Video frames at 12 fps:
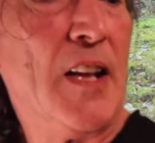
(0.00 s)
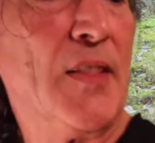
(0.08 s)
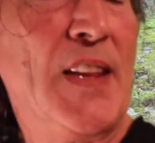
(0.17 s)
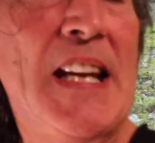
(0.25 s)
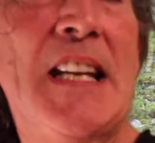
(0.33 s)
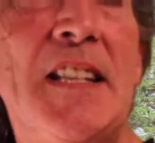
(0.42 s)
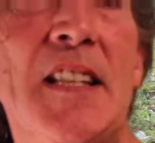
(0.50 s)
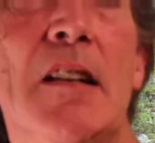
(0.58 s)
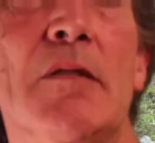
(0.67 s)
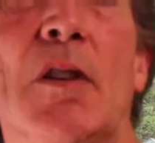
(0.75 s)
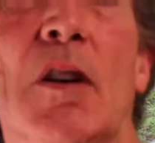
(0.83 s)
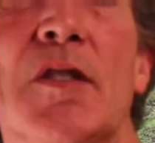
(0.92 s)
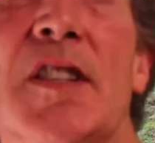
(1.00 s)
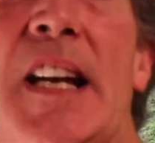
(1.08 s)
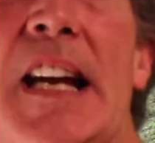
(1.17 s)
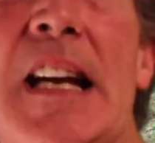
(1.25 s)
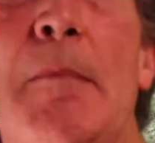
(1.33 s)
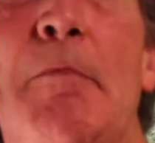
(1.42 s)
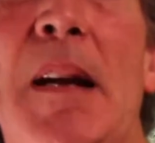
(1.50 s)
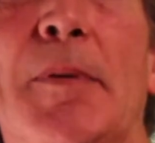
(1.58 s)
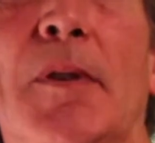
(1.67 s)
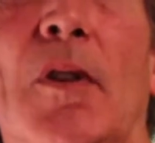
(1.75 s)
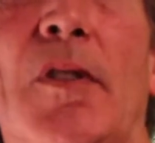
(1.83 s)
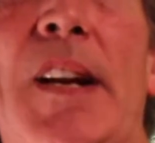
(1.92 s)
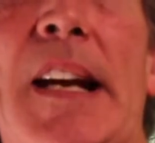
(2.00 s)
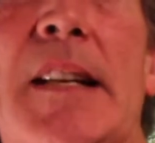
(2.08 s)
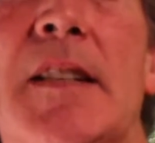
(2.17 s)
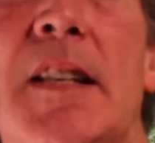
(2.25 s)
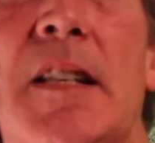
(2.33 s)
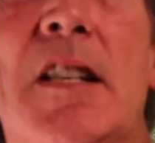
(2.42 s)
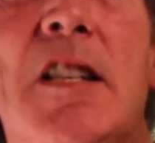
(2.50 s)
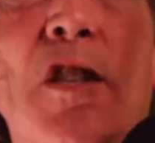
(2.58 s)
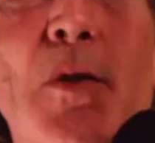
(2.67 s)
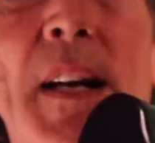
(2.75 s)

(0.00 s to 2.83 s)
these have got a maple neck set into